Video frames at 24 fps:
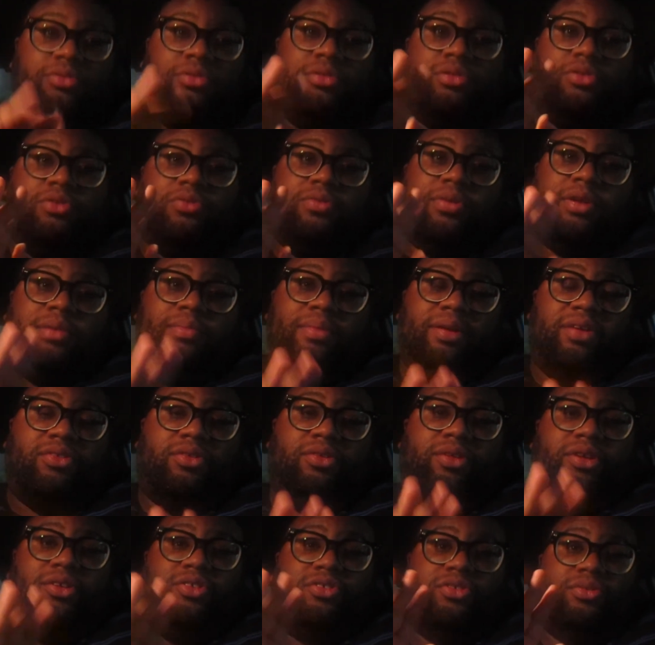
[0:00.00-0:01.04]
So you want to make
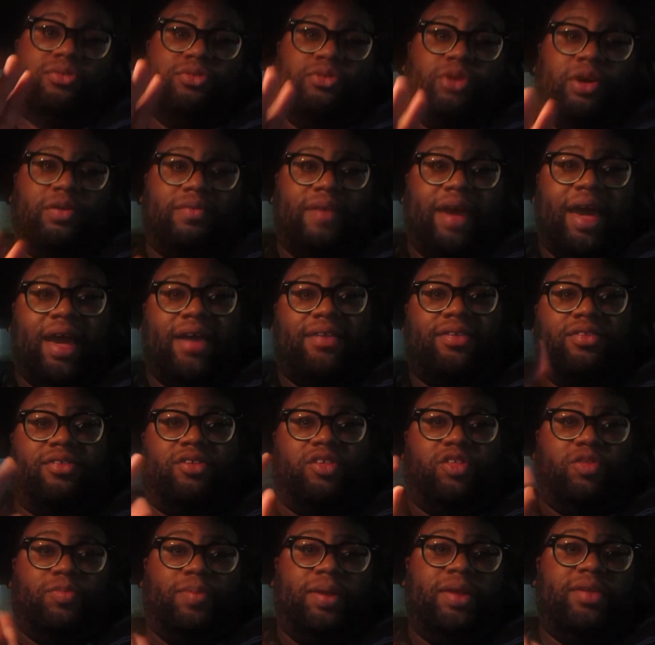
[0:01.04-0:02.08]
sure that you do have access
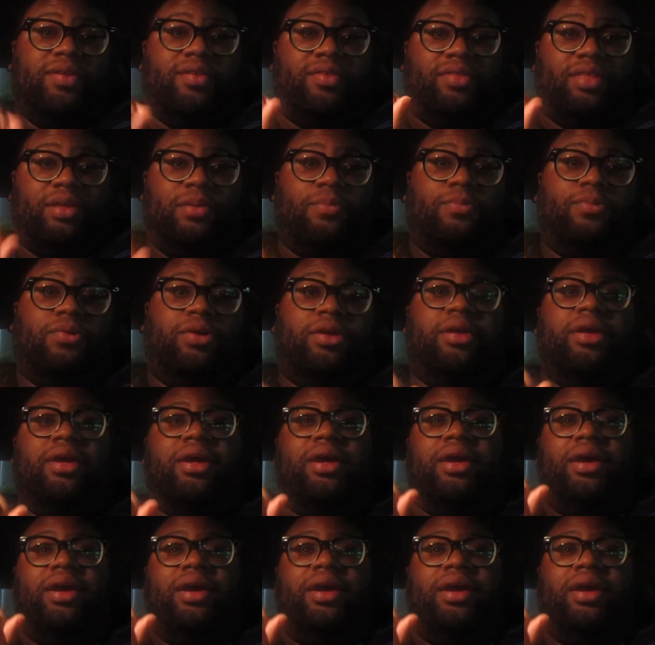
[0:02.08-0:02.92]
to speak to someone